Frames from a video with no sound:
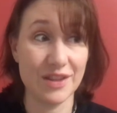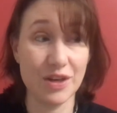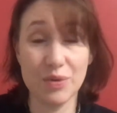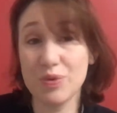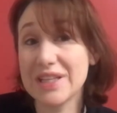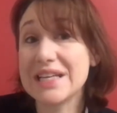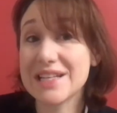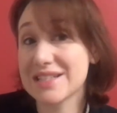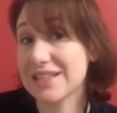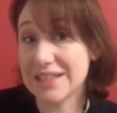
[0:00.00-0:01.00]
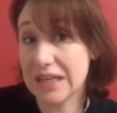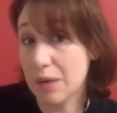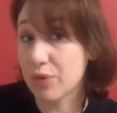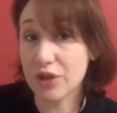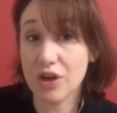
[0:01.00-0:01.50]
they really easily
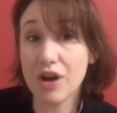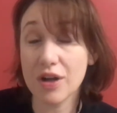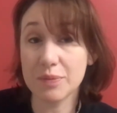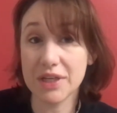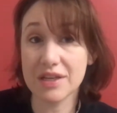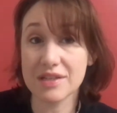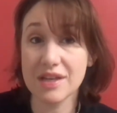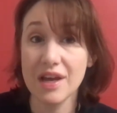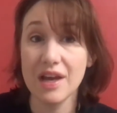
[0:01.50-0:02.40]
come when they're called because